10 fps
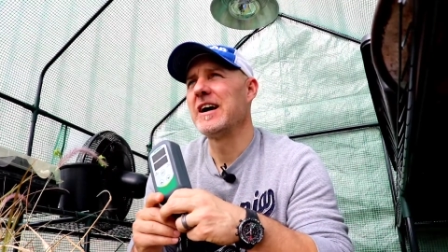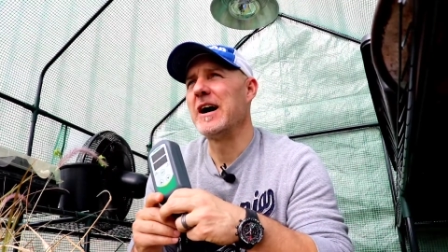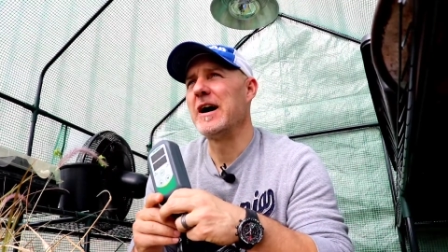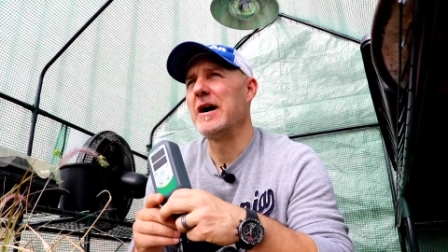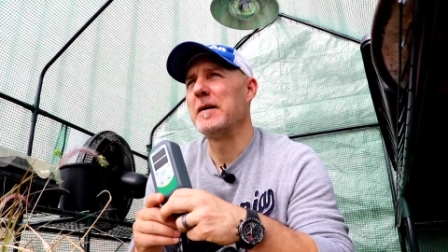
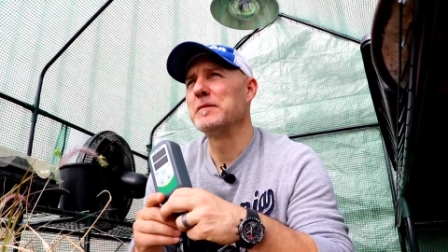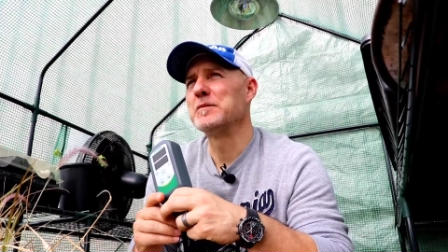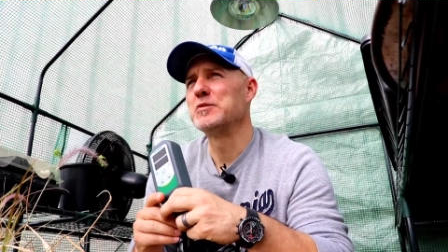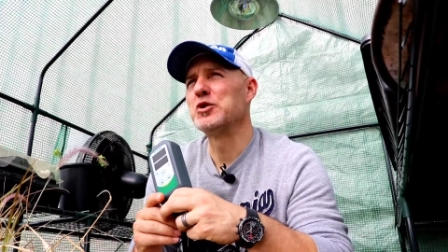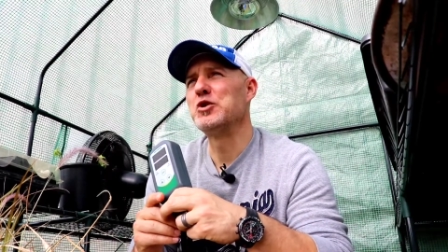Um,
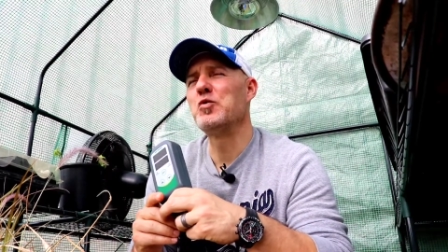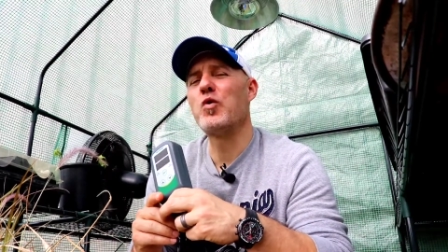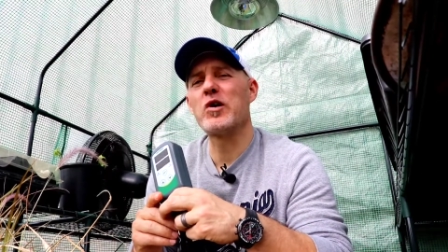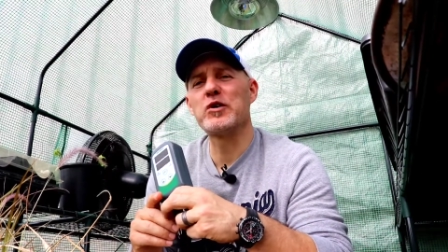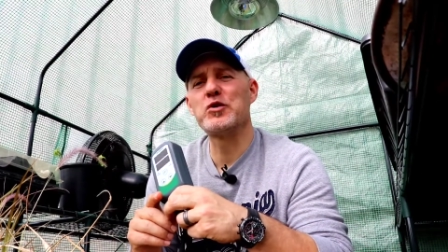so you
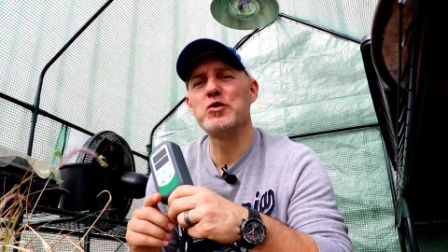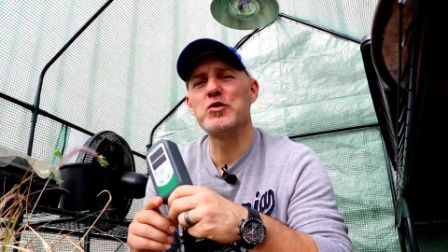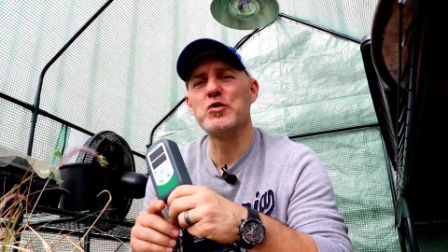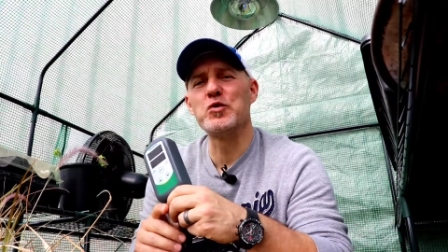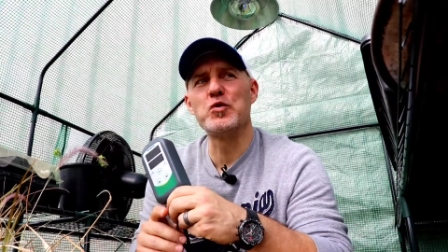want
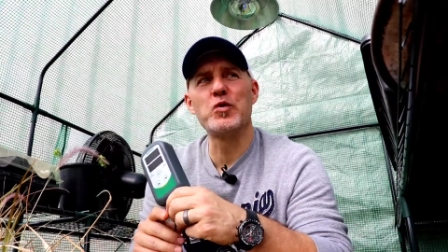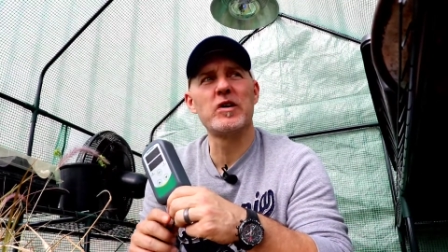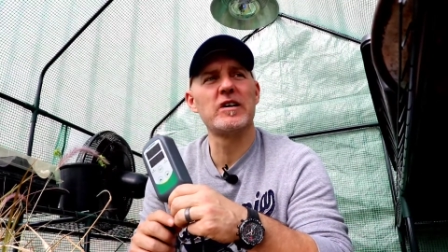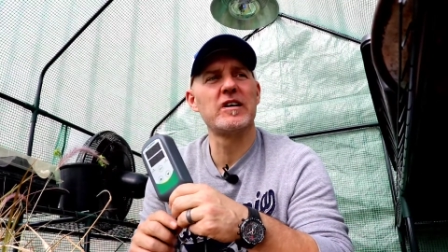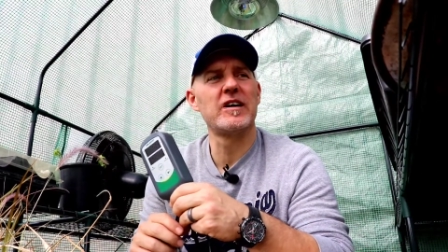to
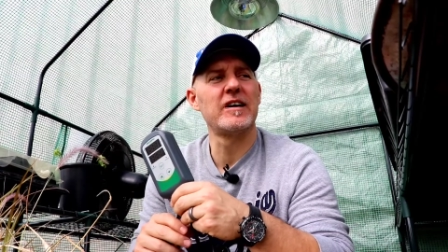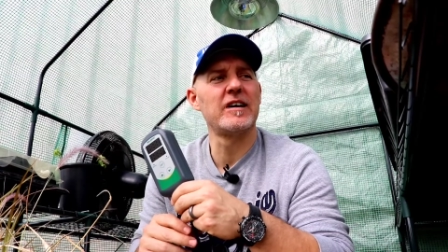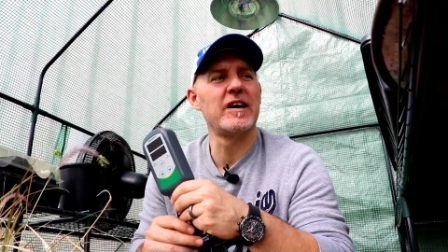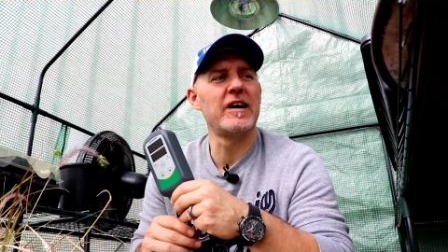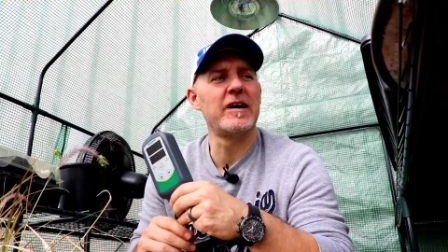
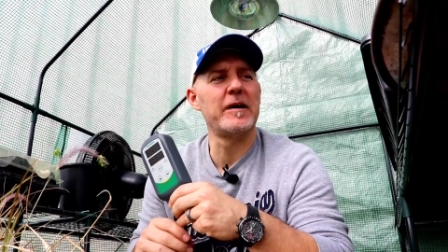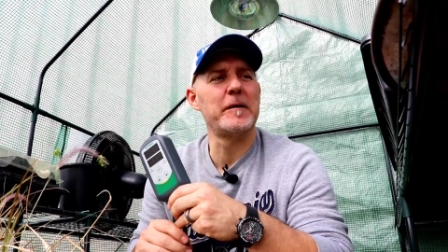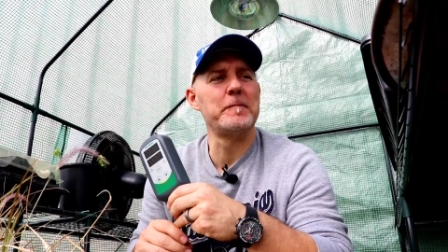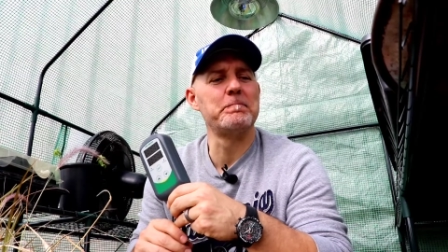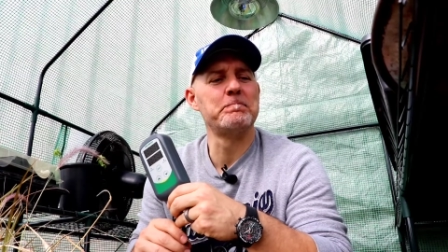
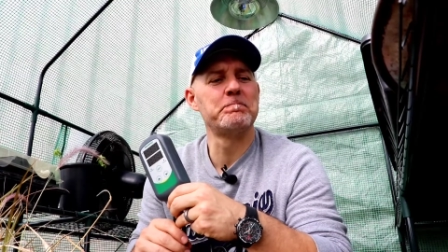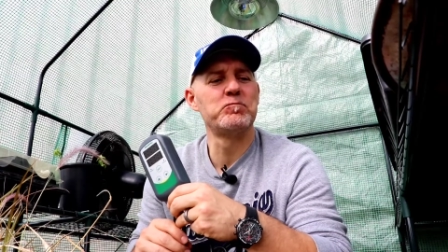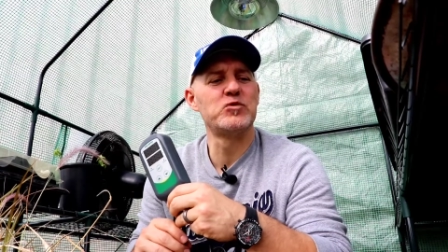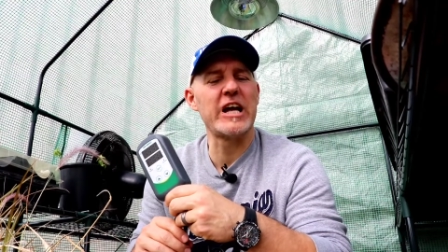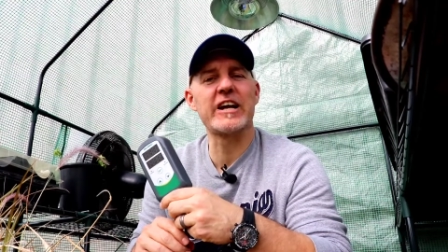um,
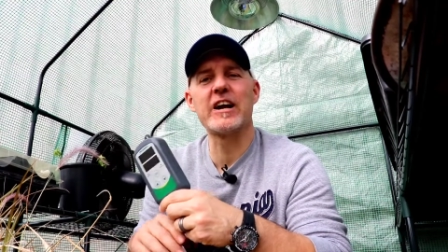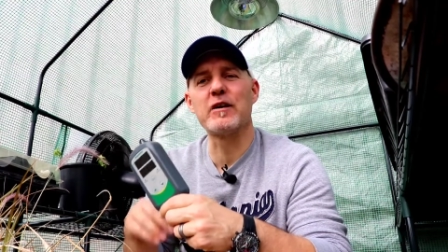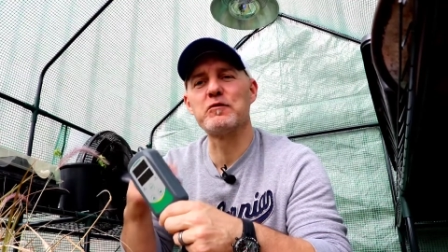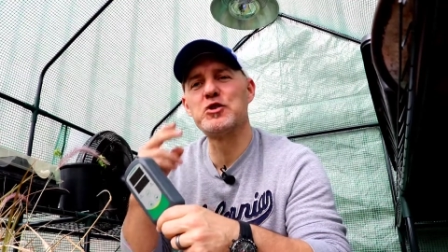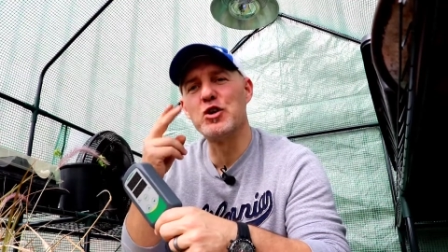take care
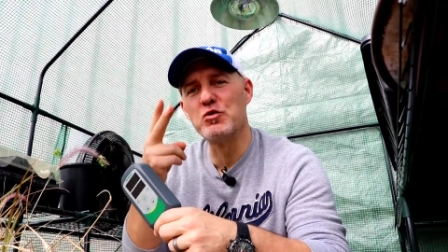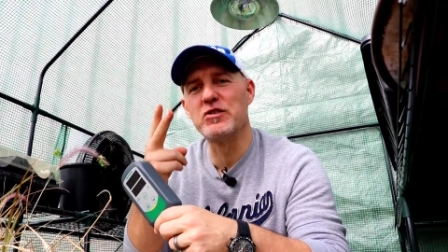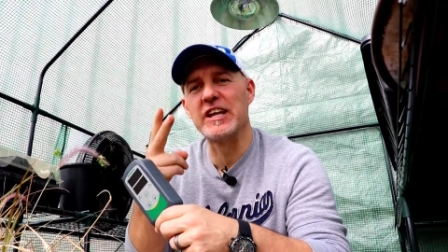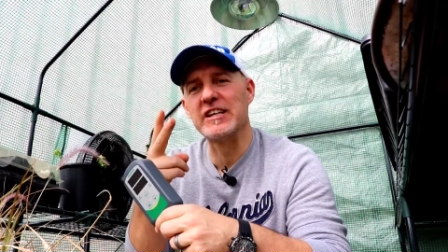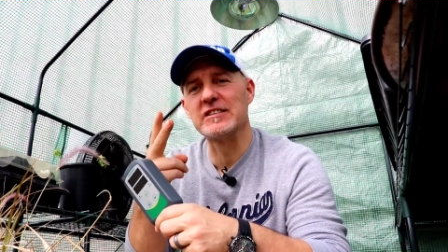of two
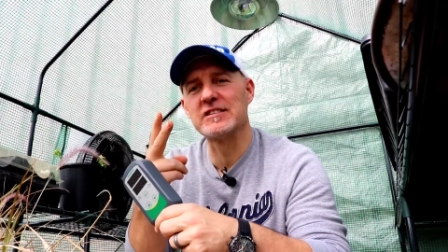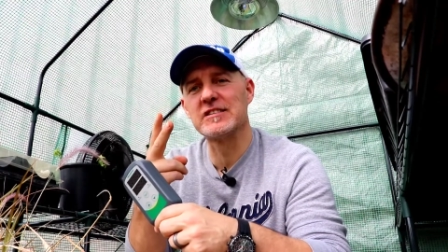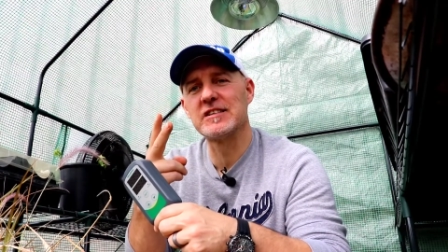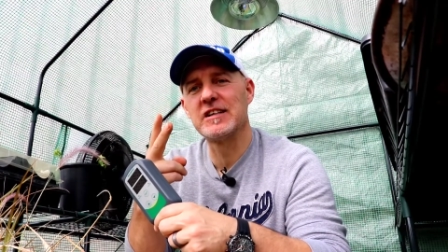things